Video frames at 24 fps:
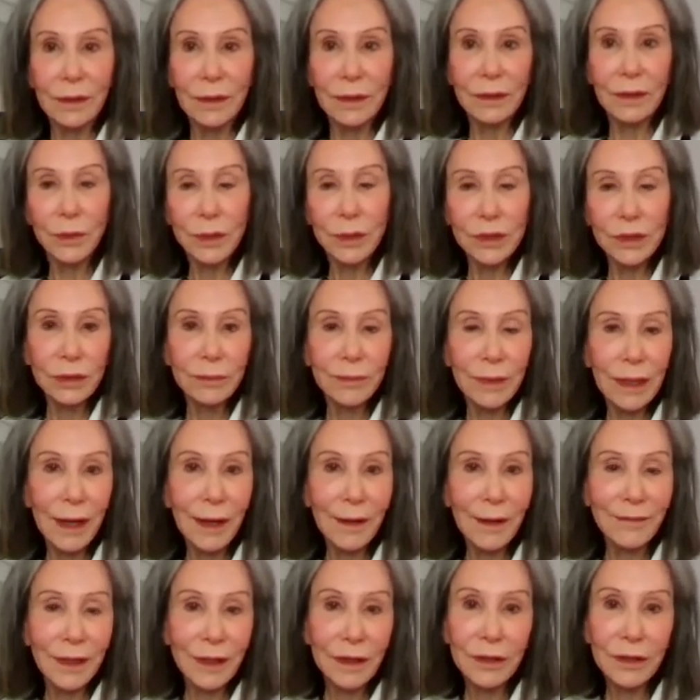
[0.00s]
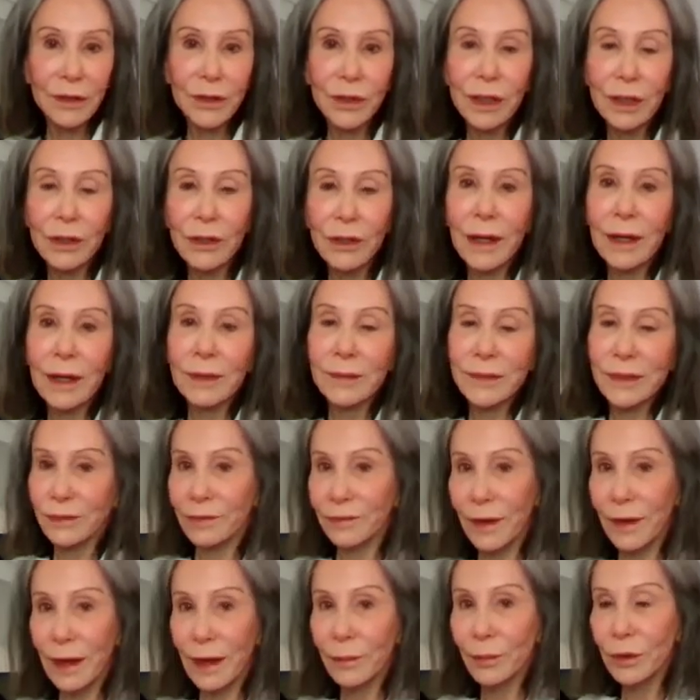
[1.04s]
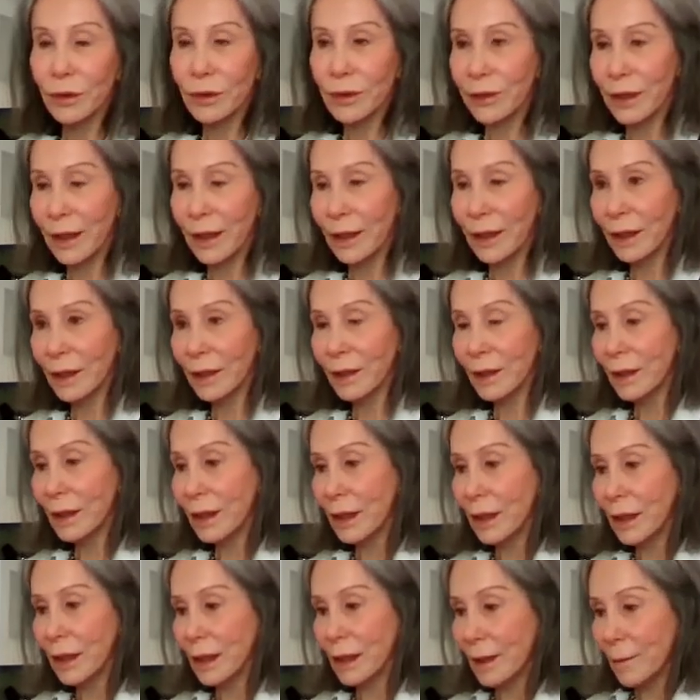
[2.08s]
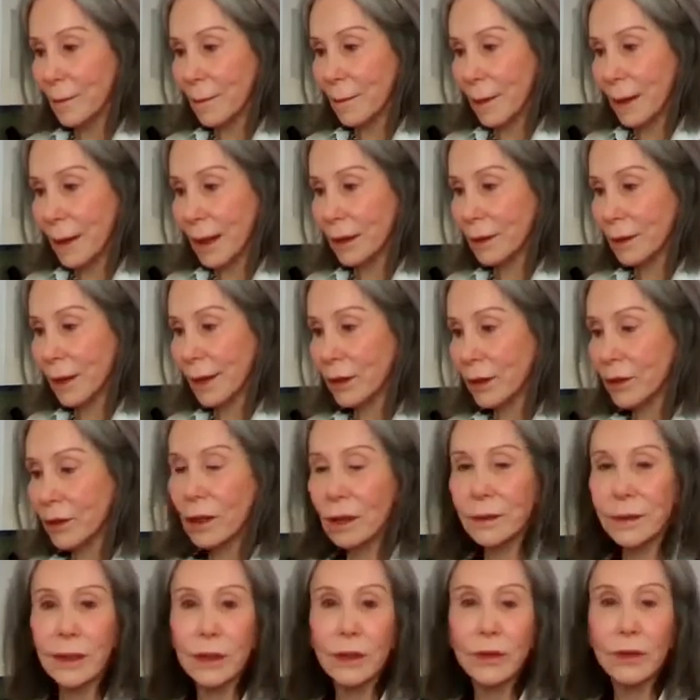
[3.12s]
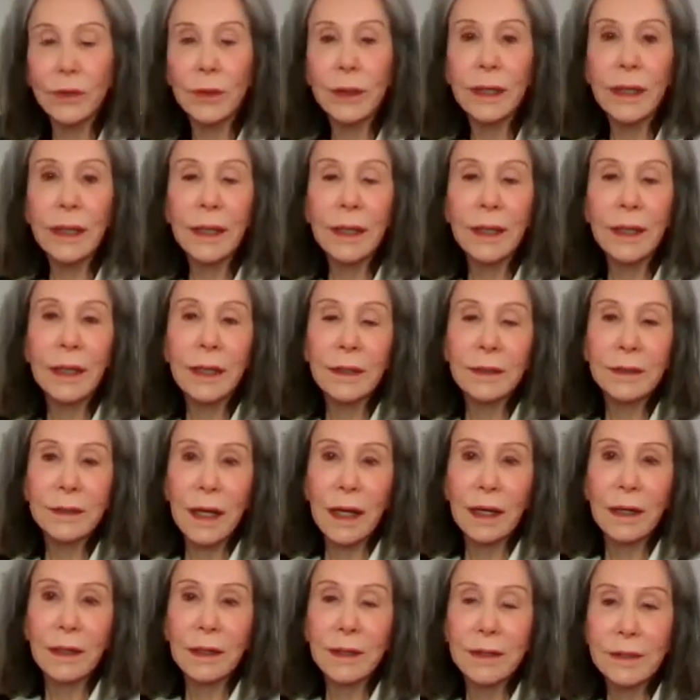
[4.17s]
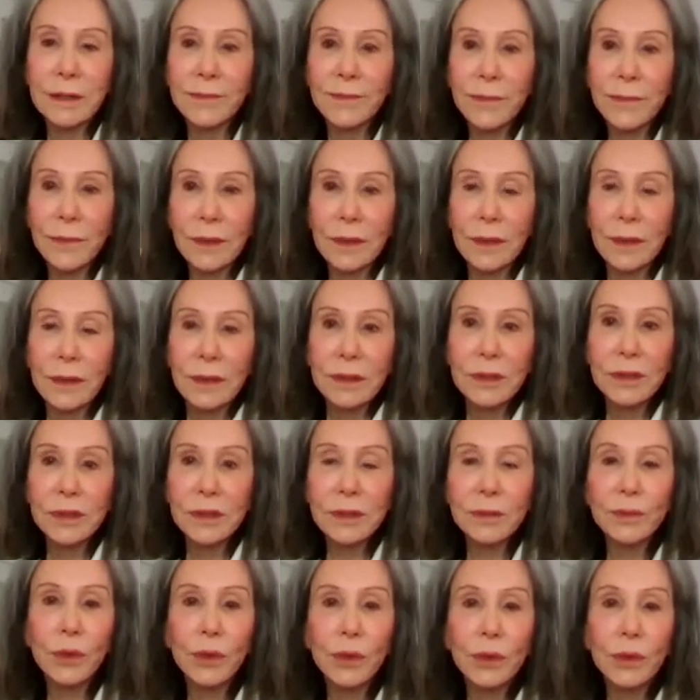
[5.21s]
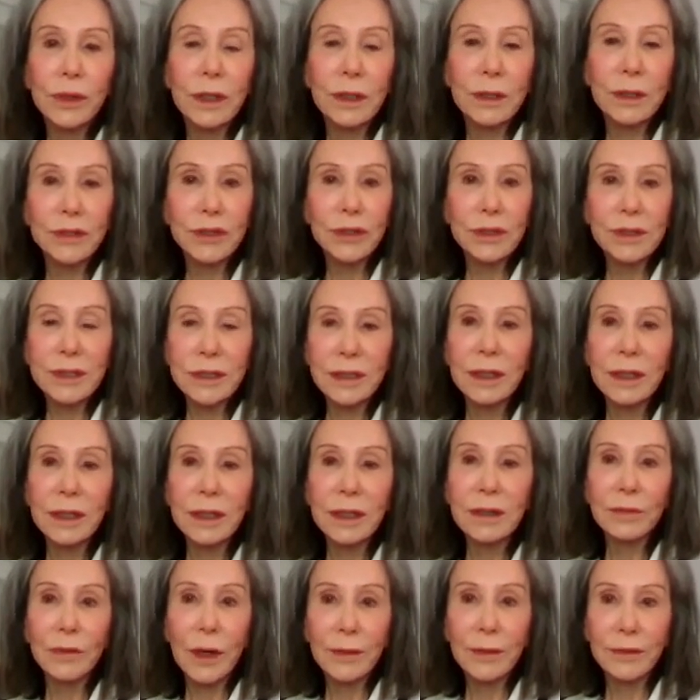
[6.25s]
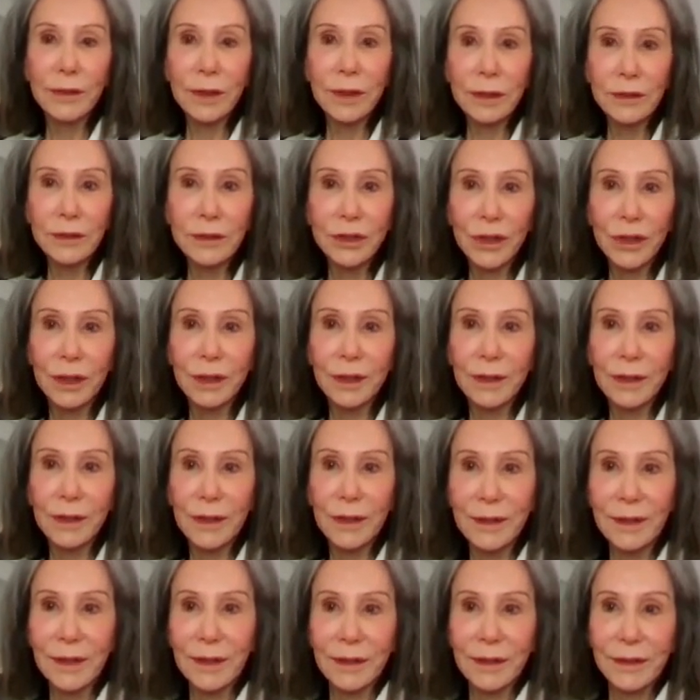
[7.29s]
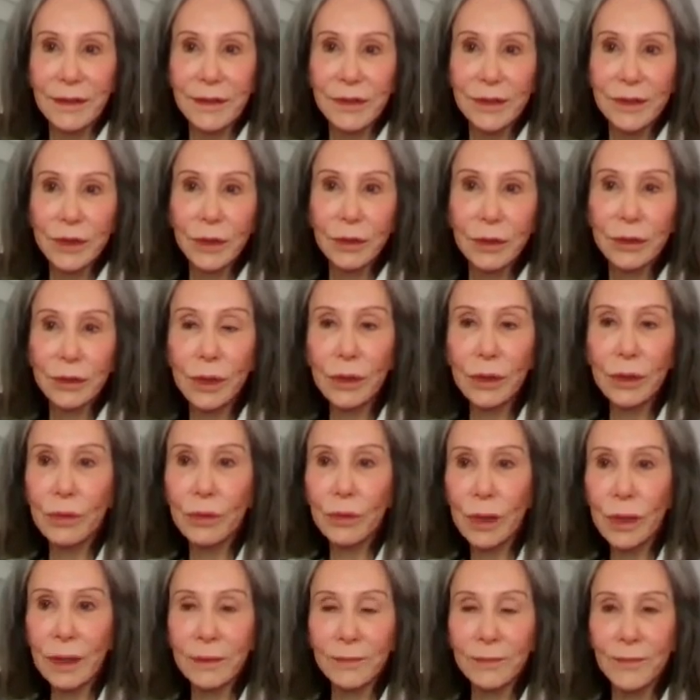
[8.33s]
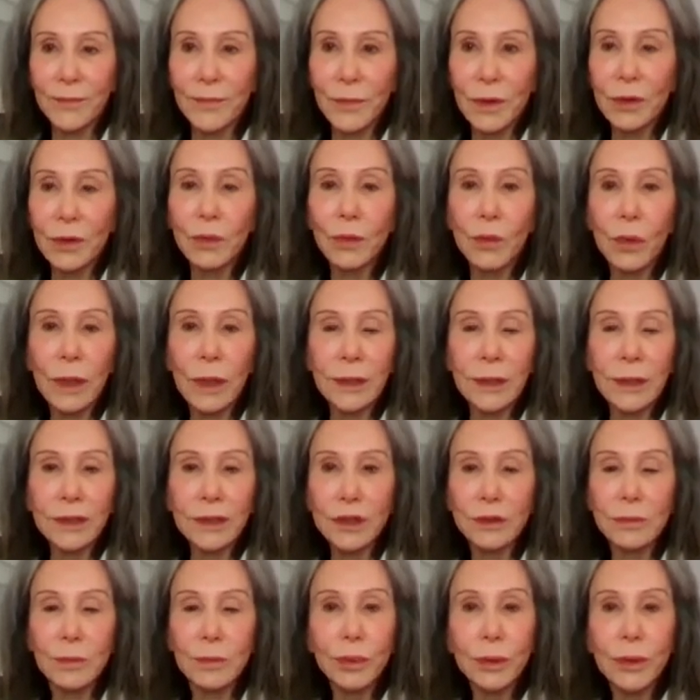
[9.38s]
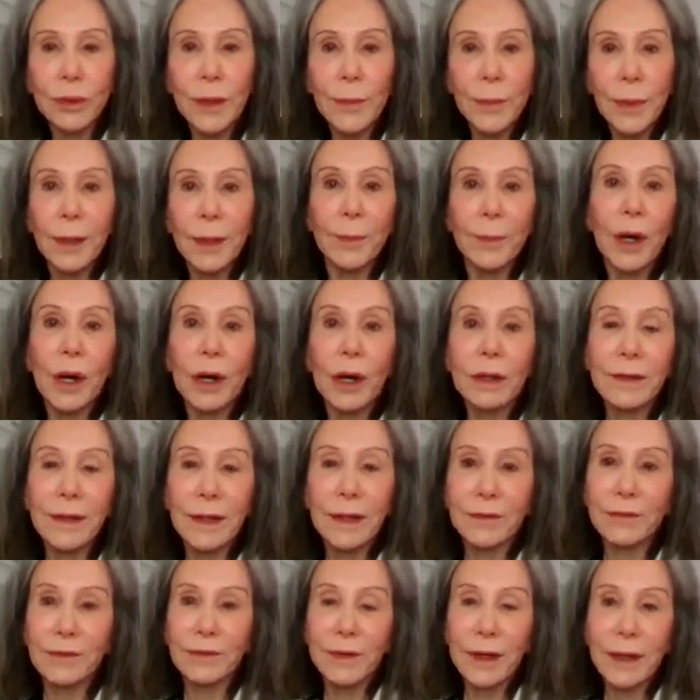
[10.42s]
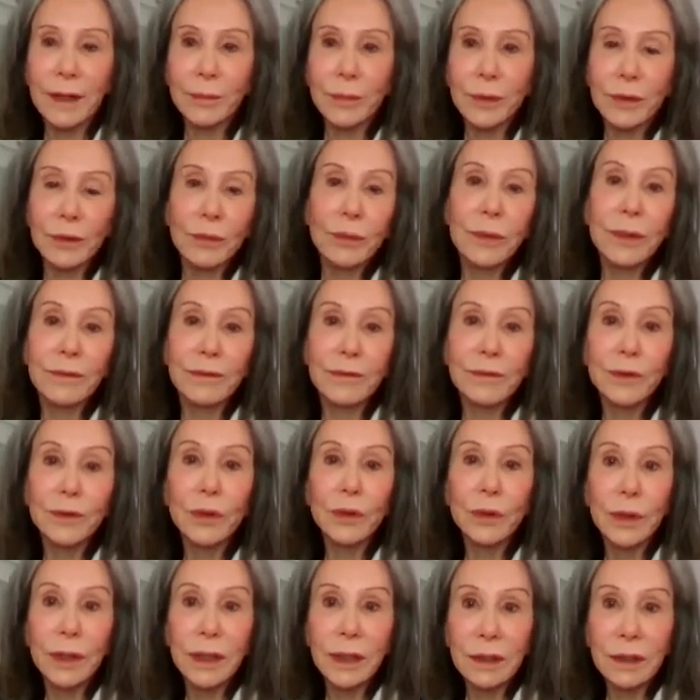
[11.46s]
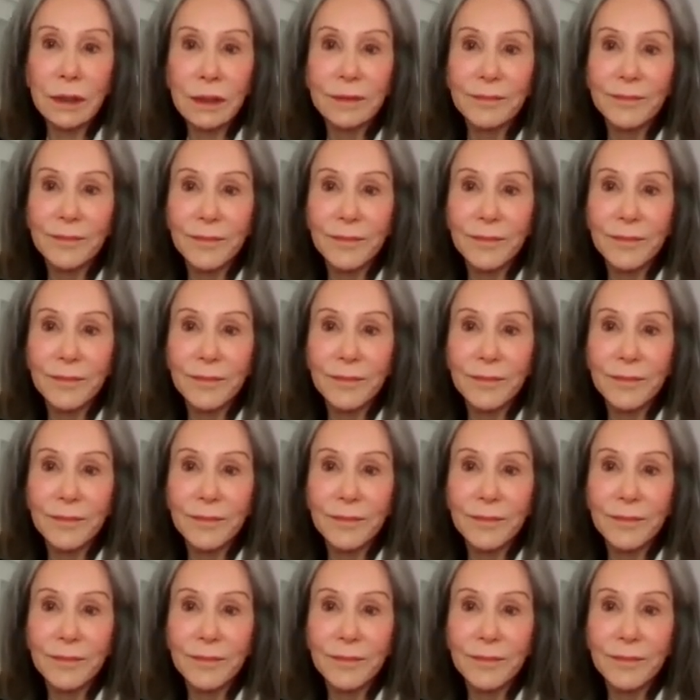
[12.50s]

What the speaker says: We should be having 30 grams of fiber a day. And I call it creating smoothage instead of roughage. So you want to plump up all that fiber with fluid.